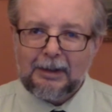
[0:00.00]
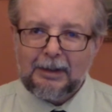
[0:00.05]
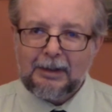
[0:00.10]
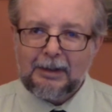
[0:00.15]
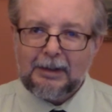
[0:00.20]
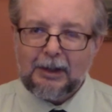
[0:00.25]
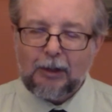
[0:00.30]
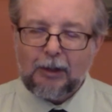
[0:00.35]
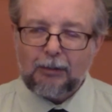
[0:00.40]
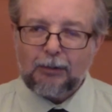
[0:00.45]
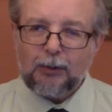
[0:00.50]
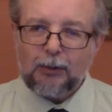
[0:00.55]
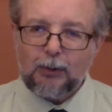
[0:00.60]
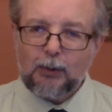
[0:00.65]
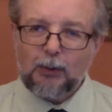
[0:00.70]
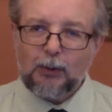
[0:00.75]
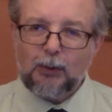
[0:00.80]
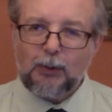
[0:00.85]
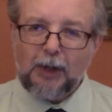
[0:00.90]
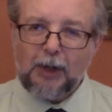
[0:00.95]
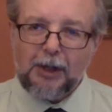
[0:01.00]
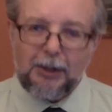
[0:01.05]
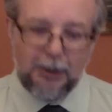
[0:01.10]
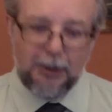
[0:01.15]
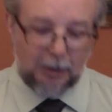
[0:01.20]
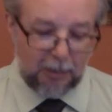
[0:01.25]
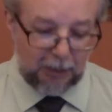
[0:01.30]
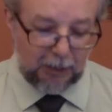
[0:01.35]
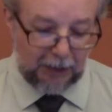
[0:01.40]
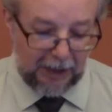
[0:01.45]
of who they
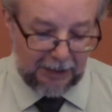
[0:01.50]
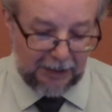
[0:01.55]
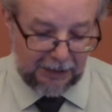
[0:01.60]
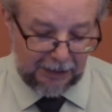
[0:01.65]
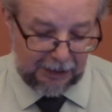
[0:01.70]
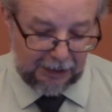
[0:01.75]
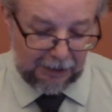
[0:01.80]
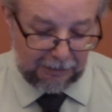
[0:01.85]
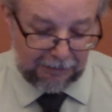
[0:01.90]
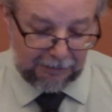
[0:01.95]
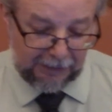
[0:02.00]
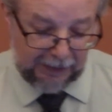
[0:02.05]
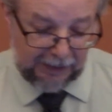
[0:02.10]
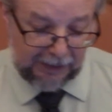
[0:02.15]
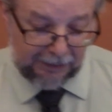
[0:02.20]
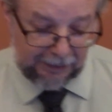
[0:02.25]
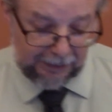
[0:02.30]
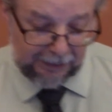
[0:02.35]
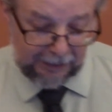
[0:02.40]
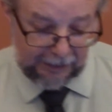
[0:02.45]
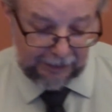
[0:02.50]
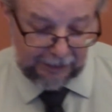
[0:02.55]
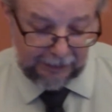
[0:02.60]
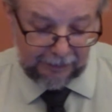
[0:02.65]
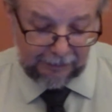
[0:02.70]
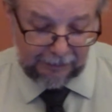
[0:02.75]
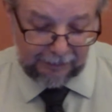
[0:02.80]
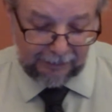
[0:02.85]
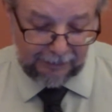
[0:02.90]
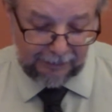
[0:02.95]
should place their faith in.
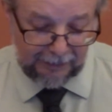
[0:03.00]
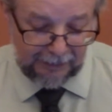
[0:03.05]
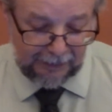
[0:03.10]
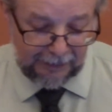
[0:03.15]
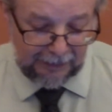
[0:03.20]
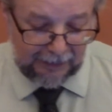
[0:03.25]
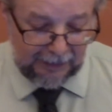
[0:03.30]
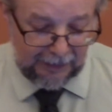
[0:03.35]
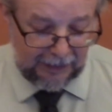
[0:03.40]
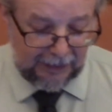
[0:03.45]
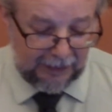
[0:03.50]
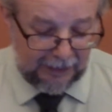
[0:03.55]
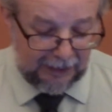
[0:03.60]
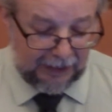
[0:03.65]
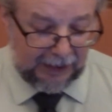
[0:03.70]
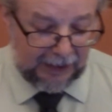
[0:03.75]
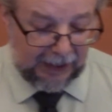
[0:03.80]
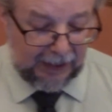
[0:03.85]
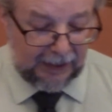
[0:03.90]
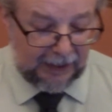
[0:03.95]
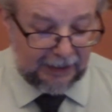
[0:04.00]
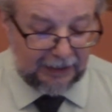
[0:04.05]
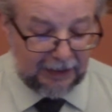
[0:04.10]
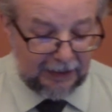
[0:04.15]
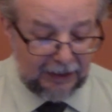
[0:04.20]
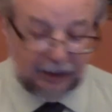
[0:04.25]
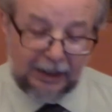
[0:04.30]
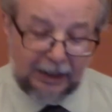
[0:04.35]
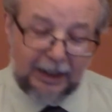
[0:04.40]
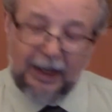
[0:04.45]

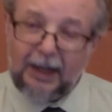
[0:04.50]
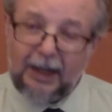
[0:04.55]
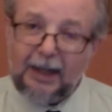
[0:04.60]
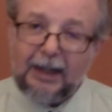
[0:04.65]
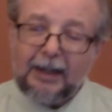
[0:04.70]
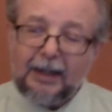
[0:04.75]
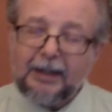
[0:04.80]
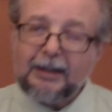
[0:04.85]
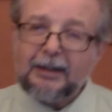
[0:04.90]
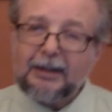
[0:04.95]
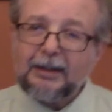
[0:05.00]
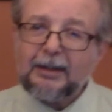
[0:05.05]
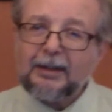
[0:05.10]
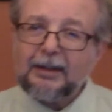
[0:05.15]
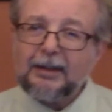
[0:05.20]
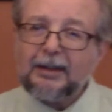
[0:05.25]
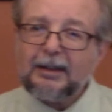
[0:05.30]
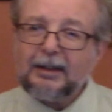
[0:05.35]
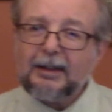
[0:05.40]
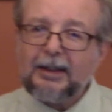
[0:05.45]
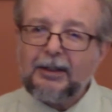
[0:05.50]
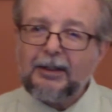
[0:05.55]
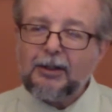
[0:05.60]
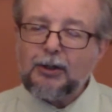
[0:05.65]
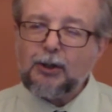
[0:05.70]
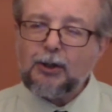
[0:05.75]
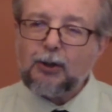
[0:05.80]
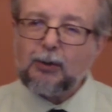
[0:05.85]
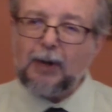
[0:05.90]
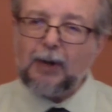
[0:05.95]
The God he
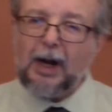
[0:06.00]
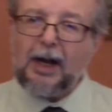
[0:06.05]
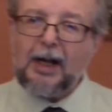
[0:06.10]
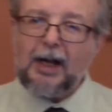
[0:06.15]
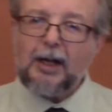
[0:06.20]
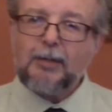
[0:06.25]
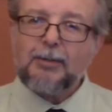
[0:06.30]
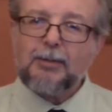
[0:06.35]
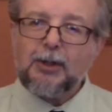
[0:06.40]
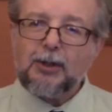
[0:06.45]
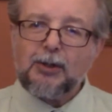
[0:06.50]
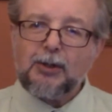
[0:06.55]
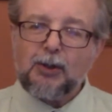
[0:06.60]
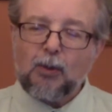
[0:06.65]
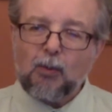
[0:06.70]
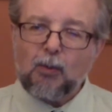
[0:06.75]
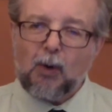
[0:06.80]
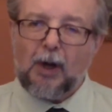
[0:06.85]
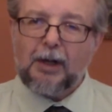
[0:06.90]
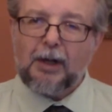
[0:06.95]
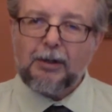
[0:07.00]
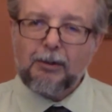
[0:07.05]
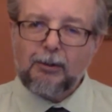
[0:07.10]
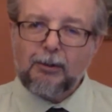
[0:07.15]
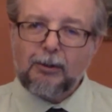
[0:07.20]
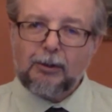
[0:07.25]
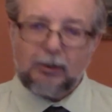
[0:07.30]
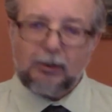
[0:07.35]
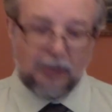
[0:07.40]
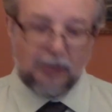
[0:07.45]
describes is the one who
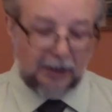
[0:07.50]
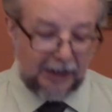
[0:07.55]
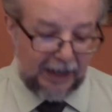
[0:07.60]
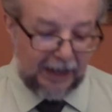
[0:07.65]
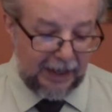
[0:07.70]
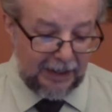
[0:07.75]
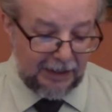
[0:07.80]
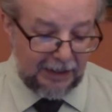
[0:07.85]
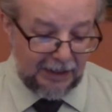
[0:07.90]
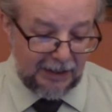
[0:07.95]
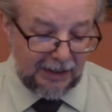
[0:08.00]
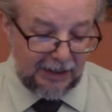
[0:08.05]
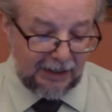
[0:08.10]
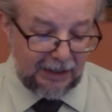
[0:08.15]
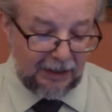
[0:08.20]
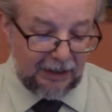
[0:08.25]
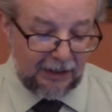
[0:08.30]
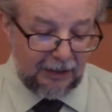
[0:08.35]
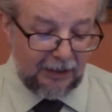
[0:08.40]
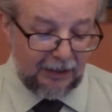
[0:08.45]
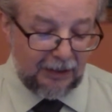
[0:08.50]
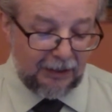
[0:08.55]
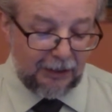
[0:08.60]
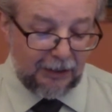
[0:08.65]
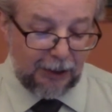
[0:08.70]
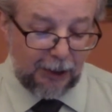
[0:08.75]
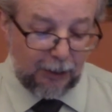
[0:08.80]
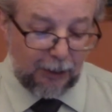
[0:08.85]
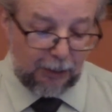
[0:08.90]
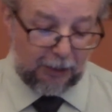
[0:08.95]
creates the
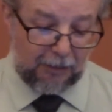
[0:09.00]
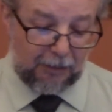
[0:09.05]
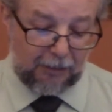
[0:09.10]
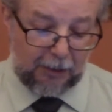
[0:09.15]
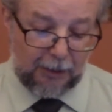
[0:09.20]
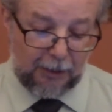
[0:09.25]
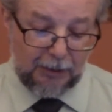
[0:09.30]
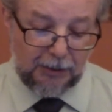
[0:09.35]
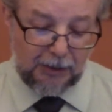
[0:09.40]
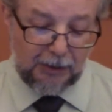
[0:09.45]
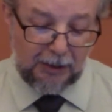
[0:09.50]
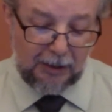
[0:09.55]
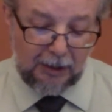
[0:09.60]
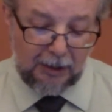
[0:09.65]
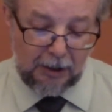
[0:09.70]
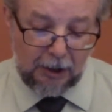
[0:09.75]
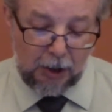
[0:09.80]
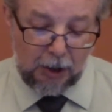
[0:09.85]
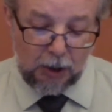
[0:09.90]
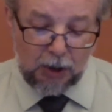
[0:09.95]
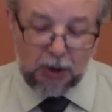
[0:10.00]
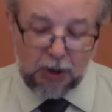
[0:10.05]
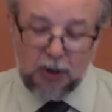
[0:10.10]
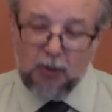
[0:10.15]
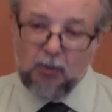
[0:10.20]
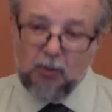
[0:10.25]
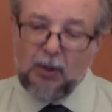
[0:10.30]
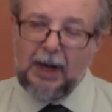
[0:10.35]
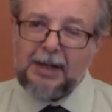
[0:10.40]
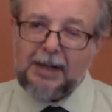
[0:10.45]
universe,
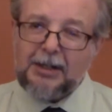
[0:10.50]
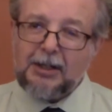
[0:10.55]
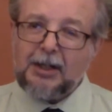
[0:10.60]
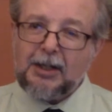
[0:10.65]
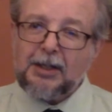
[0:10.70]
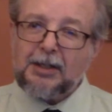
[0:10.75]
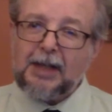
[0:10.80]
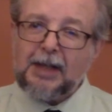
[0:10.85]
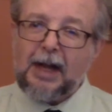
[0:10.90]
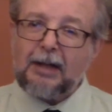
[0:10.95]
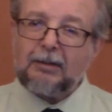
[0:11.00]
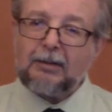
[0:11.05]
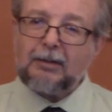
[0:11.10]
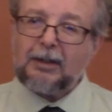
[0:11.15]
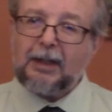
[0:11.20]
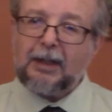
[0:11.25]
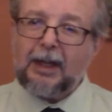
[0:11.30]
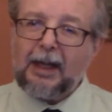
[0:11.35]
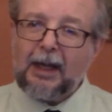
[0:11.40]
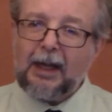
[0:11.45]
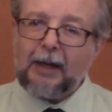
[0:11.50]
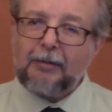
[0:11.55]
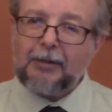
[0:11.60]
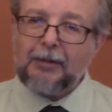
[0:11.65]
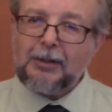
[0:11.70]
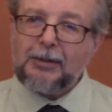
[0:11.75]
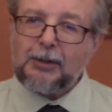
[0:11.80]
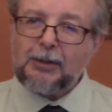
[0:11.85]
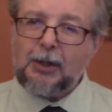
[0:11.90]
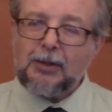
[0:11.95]
stretches out the
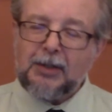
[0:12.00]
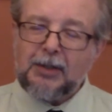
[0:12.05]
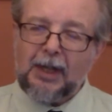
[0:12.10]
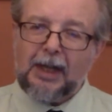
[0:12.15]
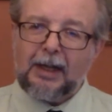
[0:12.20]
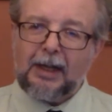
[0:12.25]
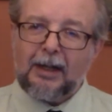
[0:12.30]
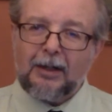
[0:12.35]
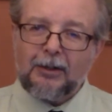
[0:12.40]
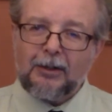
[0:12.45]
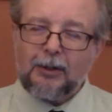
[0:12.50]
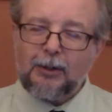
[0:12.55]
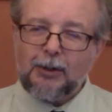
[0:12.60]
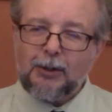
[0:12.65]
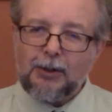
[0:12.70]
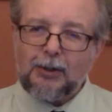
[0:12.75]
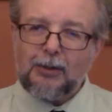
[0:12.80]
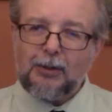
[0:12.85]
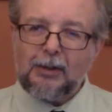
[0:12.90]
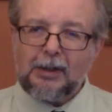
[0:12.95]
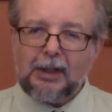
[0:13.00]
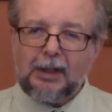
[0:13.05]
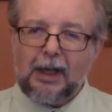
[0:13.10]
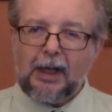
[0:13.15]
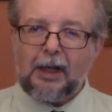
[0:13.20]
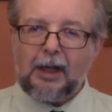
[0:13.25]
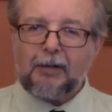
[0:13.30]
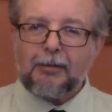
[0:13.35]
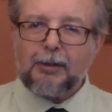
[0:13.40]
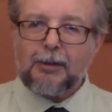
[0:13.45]
heavens as they understood the
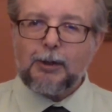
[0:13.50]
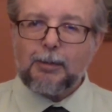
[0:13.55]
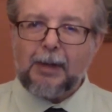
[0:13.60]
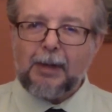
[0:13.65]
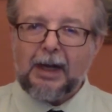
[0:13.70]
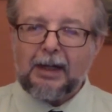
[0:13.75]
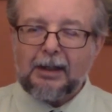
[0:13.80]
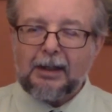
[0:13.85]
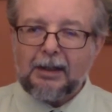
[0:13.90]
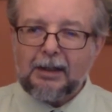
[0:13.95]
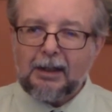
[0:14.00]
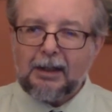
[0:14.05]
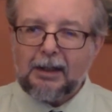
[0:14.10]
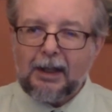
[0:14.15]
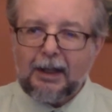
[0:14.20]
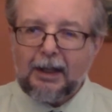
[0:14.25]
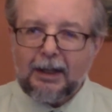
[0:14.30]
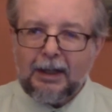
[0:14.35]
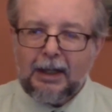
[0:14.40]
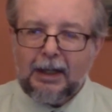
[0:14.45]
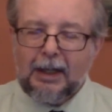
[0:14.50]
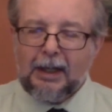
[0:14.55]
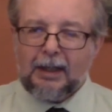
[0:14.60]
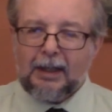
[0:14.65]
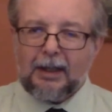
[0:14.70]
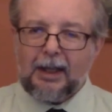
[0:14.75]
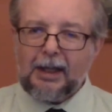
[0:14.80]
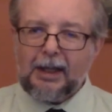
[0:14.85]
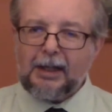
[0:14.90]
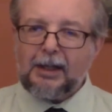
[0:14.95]
heavens back in the day,
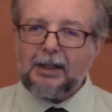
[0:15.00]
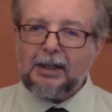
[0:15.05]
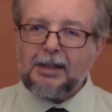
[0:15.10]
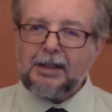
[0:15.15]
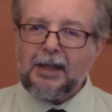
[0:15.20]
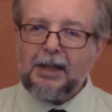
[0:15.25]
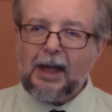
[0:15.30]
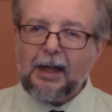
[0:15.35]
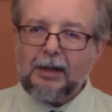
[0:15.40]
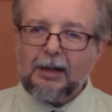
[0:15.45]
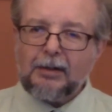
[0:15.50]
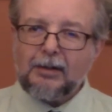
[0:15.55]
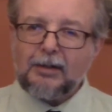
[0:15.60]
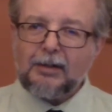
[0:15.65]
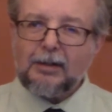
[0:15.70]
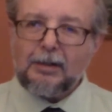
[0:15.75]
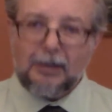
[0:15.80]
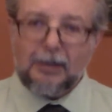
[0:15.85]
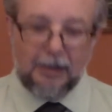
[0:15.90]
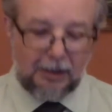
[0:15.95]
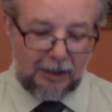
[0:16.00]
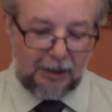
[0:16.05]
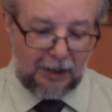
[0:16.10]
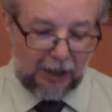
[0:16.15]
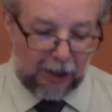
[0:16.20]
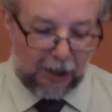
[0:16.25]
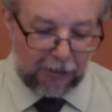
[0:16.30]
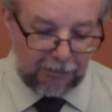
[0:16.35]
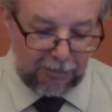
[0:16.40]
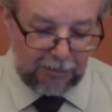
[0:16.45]
like a tent
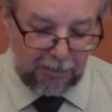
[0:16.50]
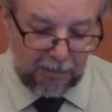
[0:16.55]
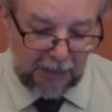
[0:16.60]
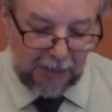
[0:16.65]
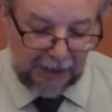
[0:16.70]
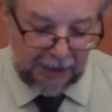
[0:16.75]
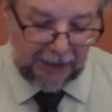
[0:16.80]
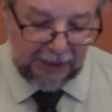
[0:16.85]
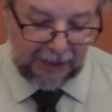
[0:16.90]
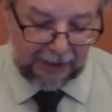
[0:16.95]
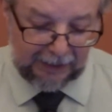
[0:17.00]
of meeting